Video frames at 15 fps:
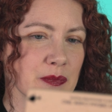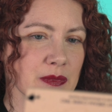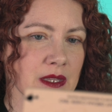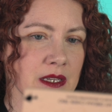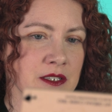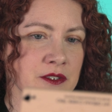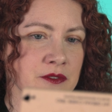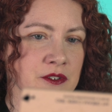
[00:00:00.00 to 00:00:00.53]

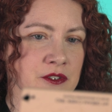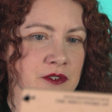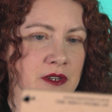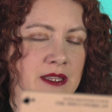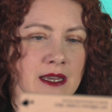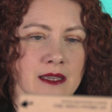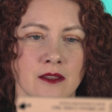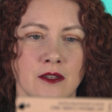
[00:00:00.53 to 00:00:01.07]
I do enjoy
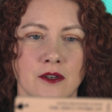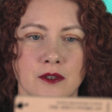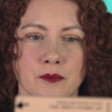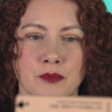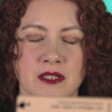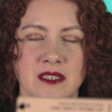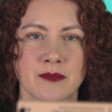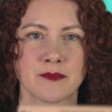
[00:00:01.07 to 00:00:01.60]
that look,
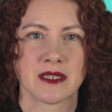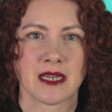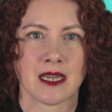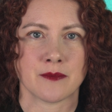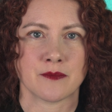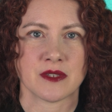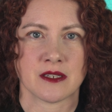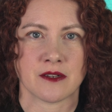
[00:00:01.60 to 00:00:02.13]
but
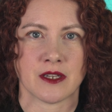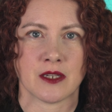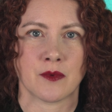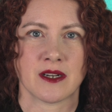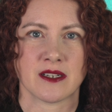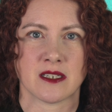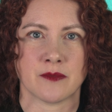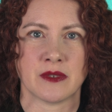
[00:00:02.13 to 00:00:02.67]
sometimes, you
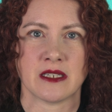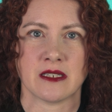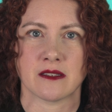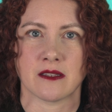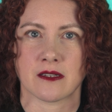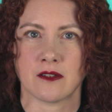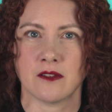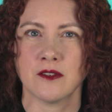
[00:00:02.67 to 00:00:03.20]
want it to be
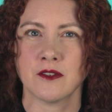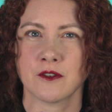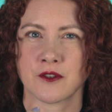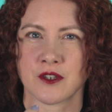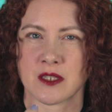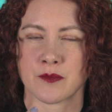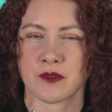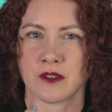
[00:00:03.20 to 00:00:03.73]
like a little
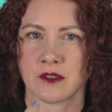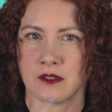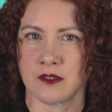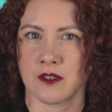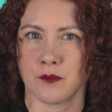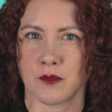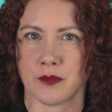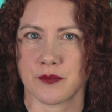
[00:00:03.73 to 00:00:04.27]
crisper, a
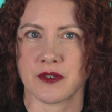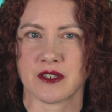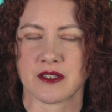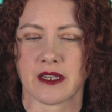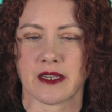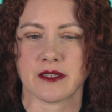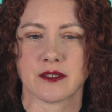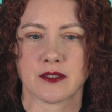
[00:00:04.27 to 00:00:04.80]
little more
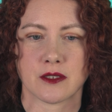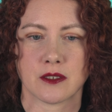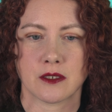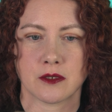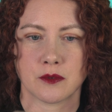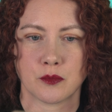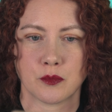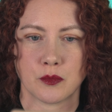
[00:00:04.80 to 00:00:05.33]
precise.
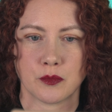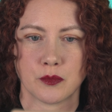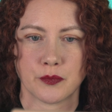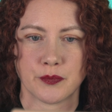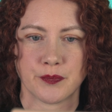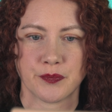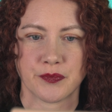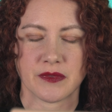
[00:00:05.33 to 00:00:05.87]

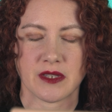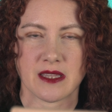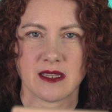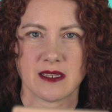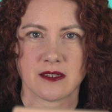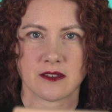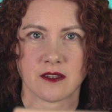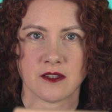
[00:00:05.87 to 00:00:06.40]
I
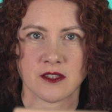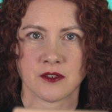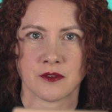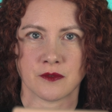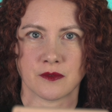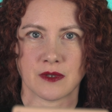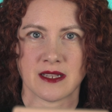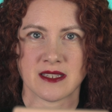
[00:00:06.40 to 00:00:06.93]
think it
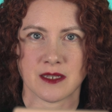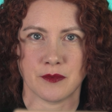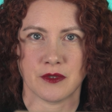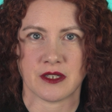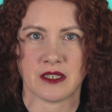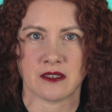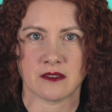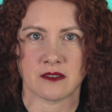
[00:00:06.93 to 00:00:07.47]
also ends up
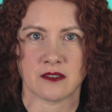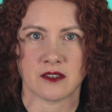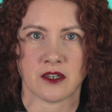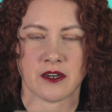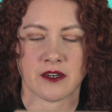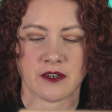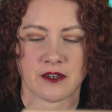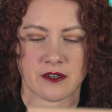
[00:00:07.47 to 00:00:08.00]
looking a little
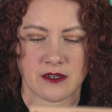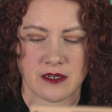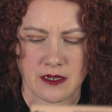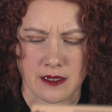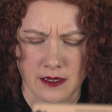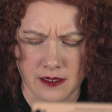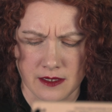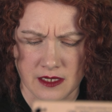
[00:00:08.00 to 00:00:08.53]
darker,
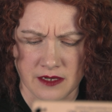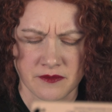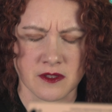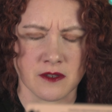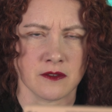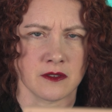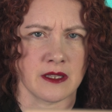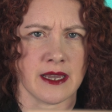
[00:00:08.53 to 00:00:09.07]
even
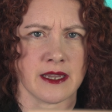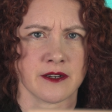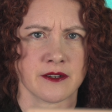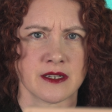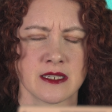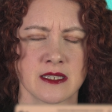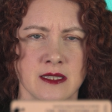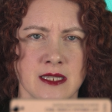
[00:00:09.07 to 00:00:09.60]
though the liner
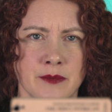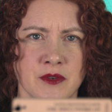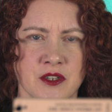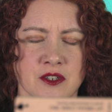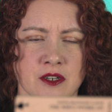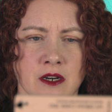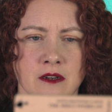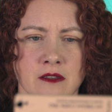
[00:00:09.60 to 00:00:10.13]
isn't that
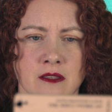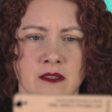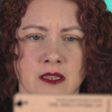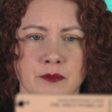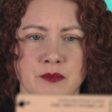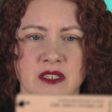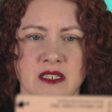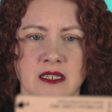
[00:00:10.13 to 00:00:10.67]
much darker than the
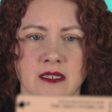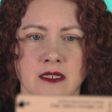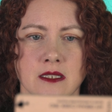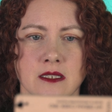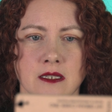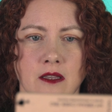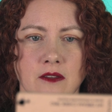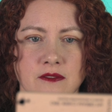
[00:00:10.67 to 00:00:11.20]
lipstick
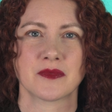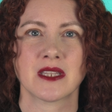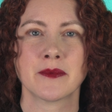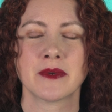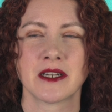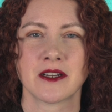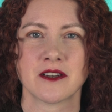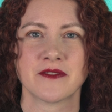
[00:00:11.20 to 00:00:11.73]
itself. Let
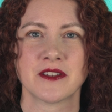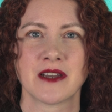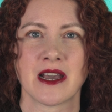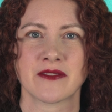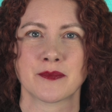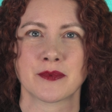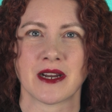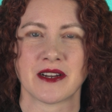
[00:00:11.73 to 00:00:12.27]
me know if you
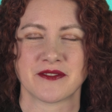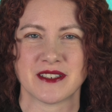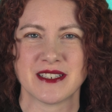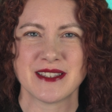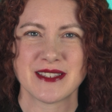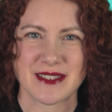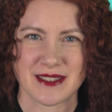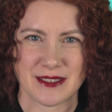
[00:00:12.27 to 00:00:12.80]
have a
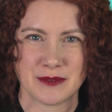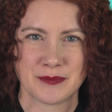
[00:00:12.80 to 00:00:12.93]
preference.